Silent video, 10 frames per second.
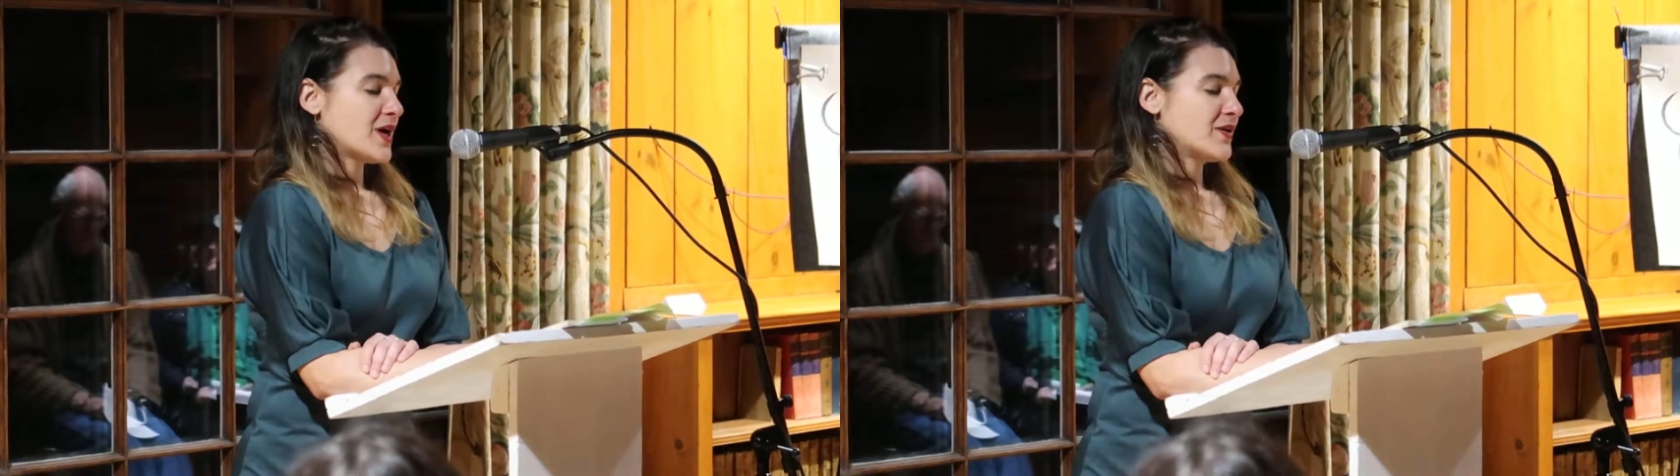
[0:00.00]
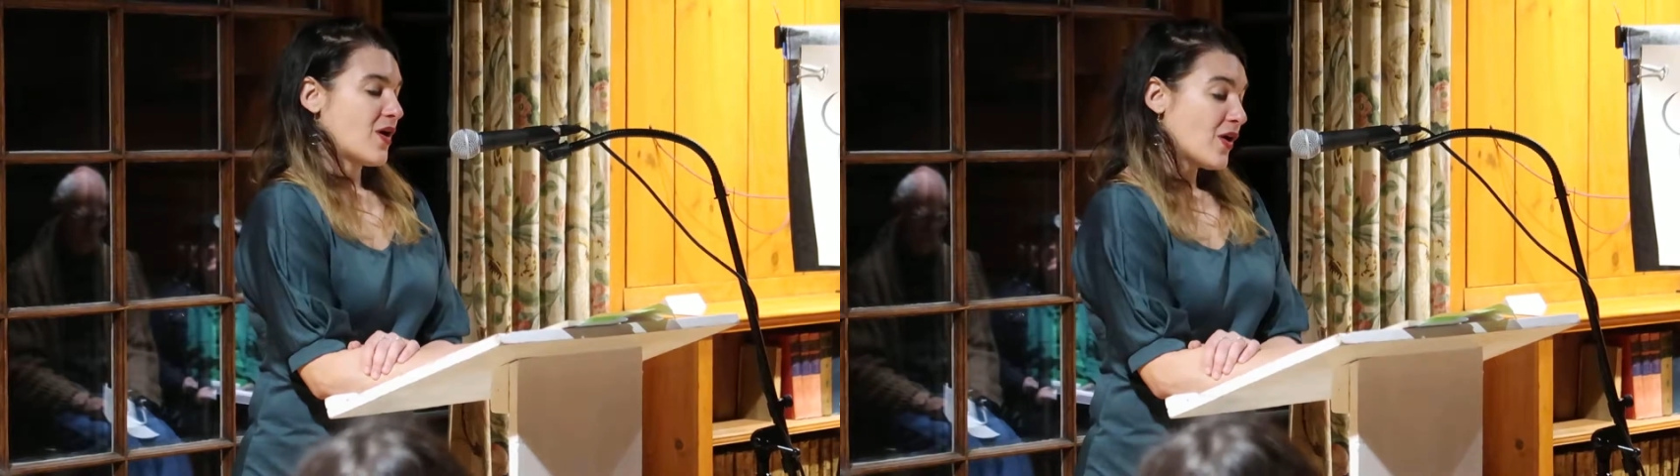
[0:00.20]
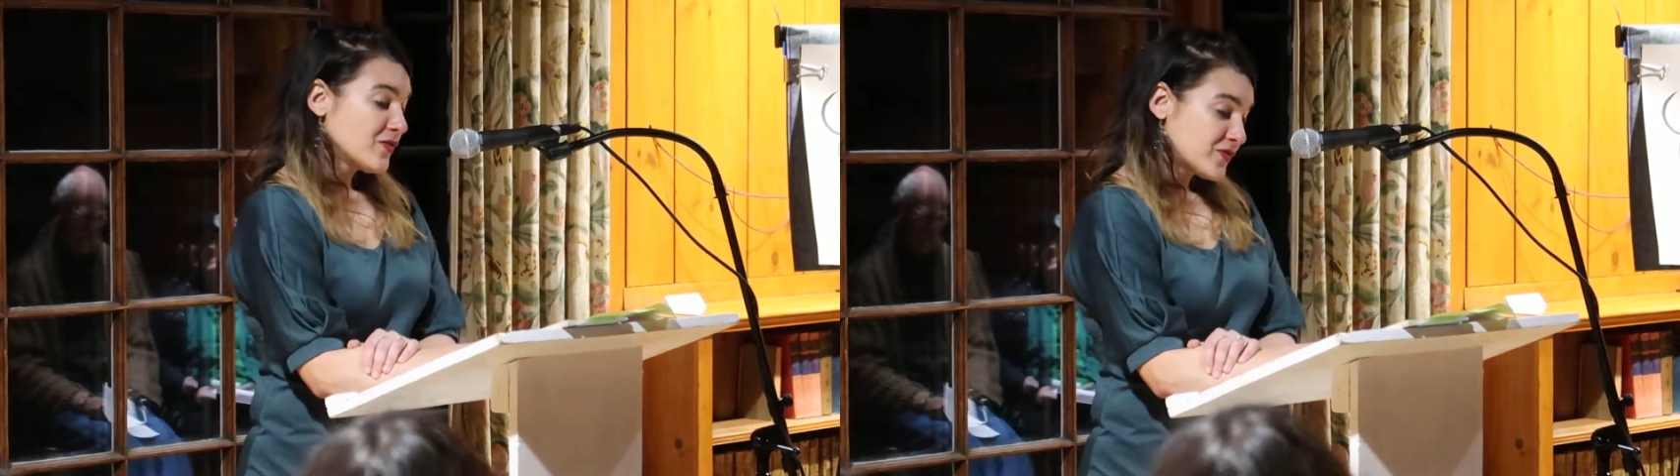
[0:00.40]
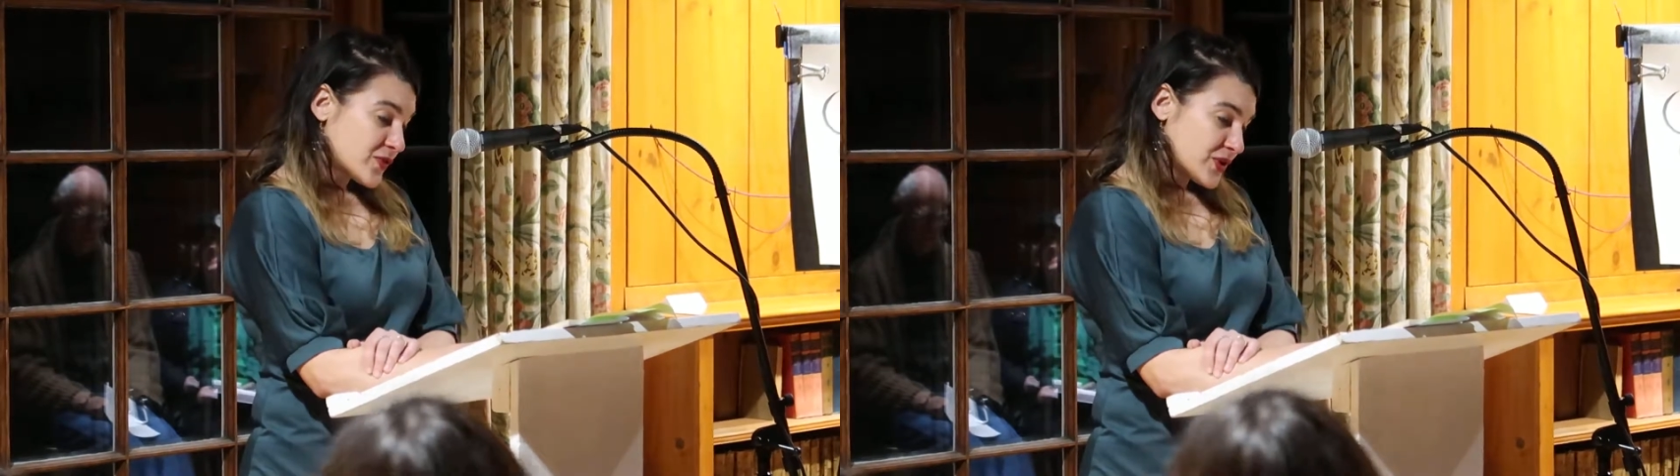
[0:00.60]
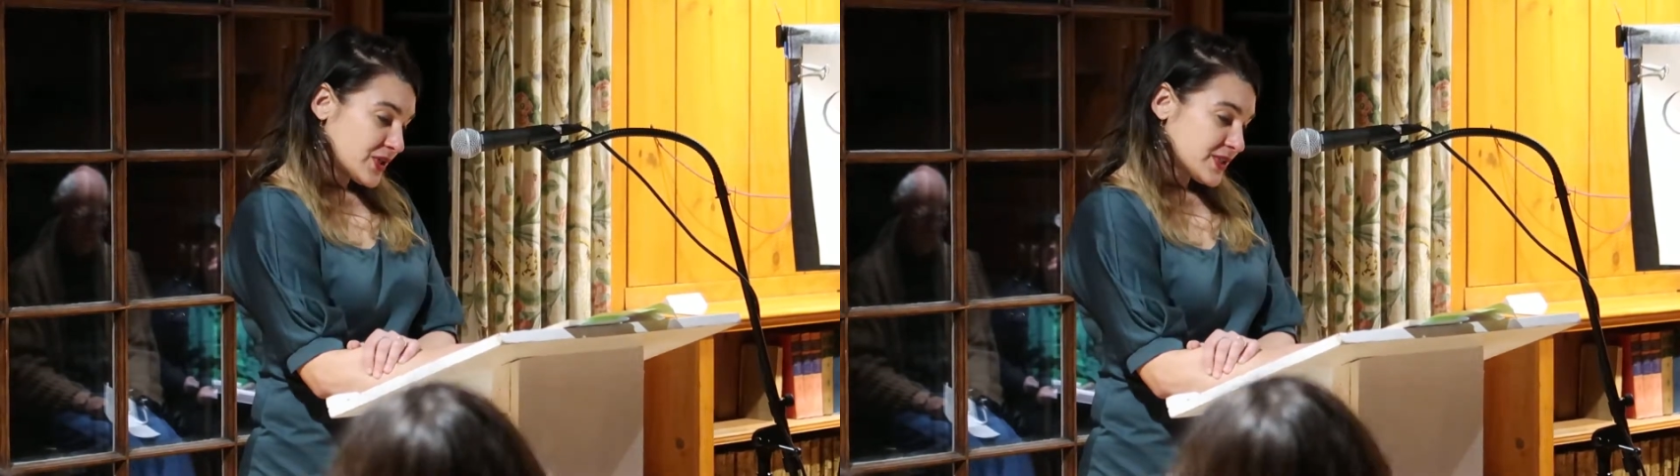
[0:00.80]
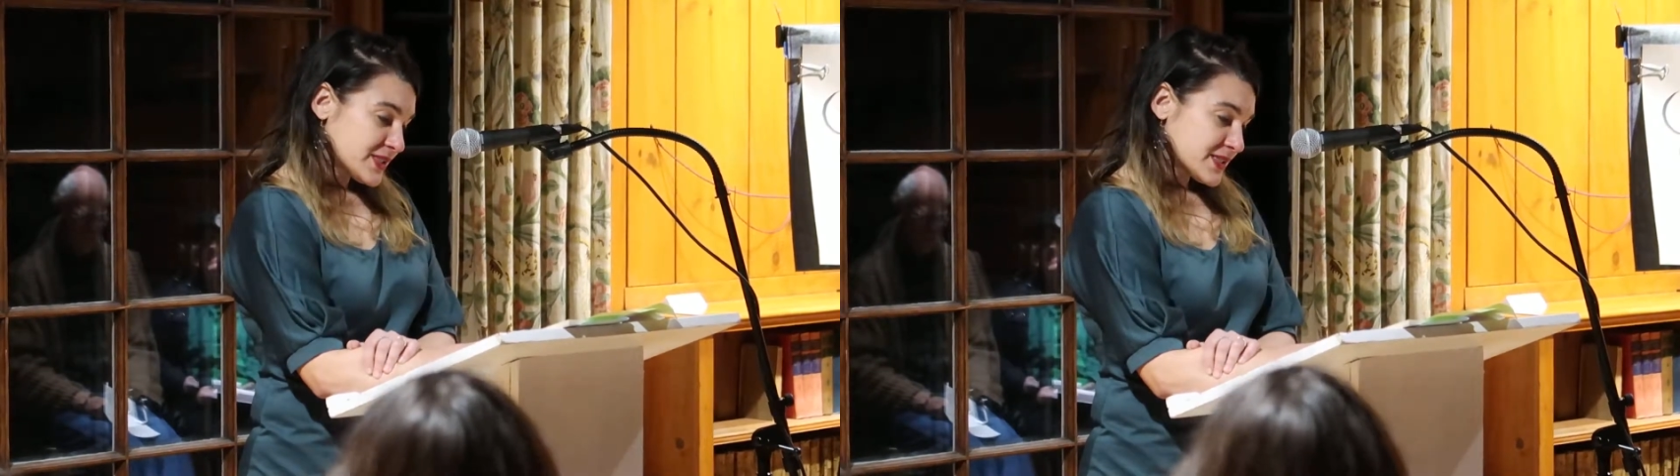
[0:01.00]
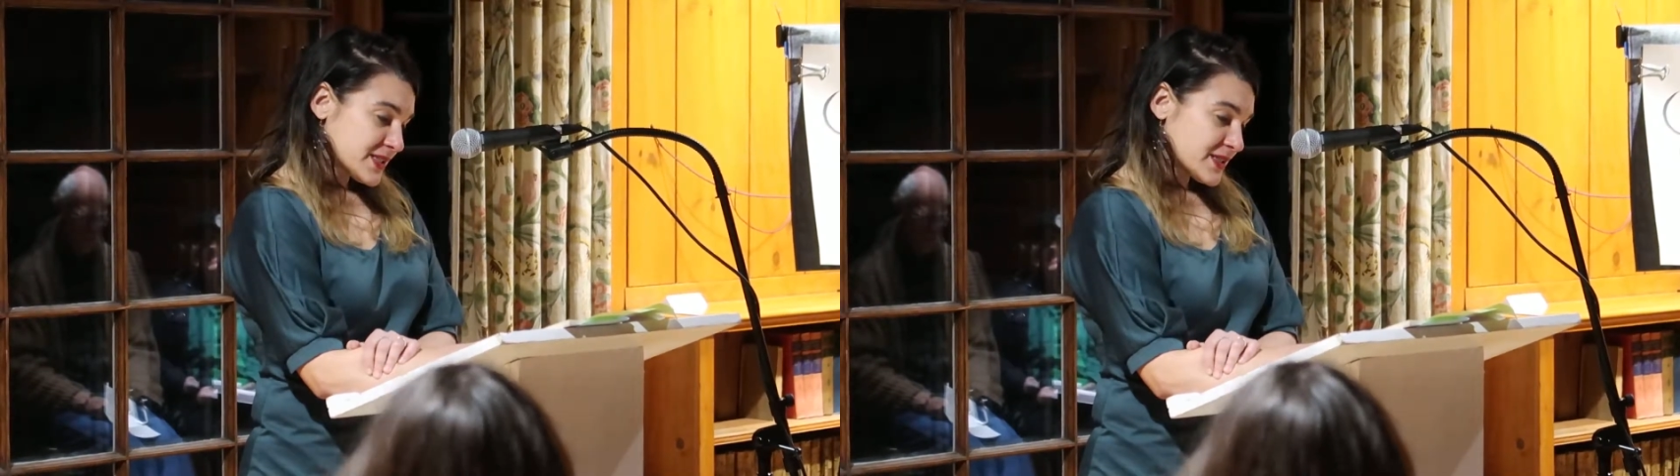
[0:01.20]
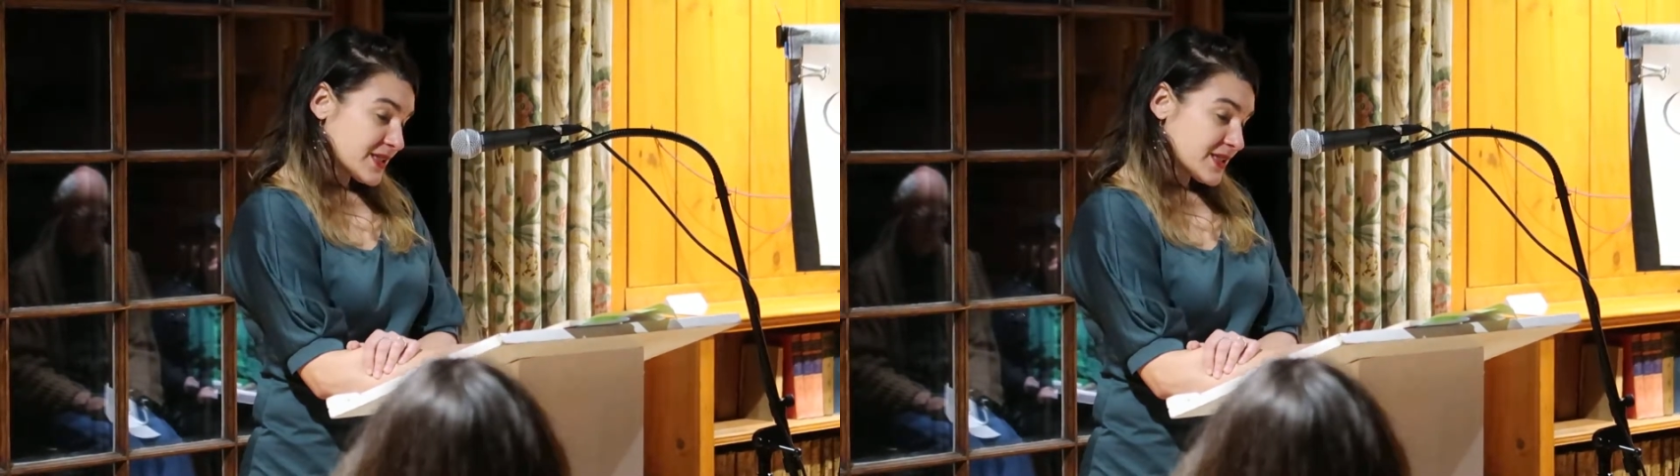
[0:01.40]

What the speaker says: on all fours